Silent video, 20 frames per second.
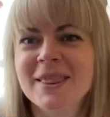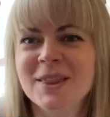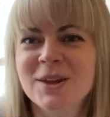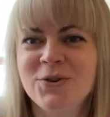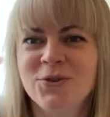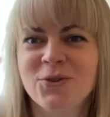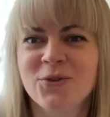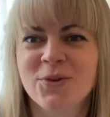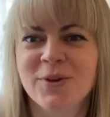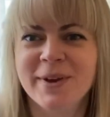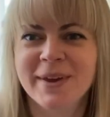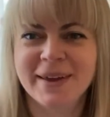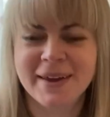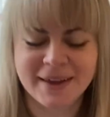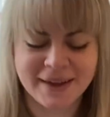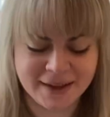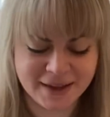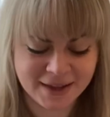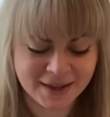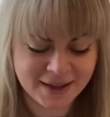the
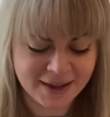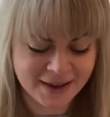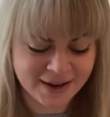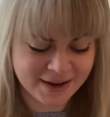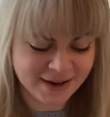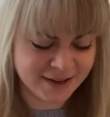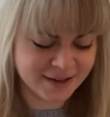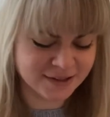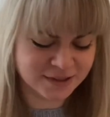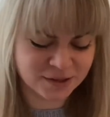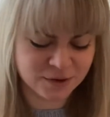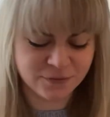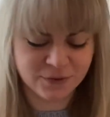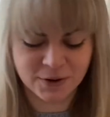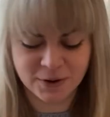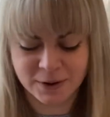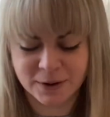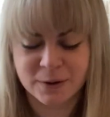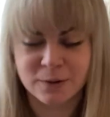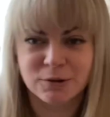tree. It is a
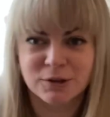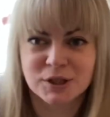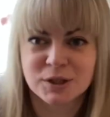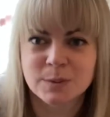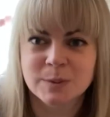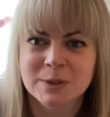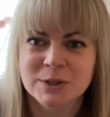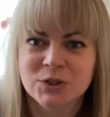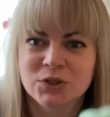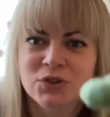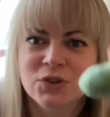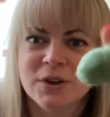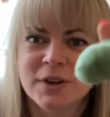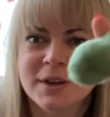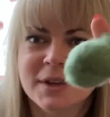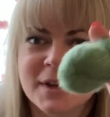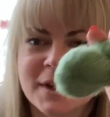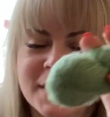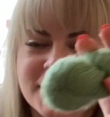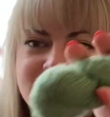very Christmas tree
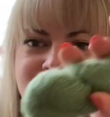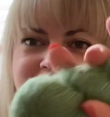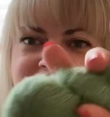color,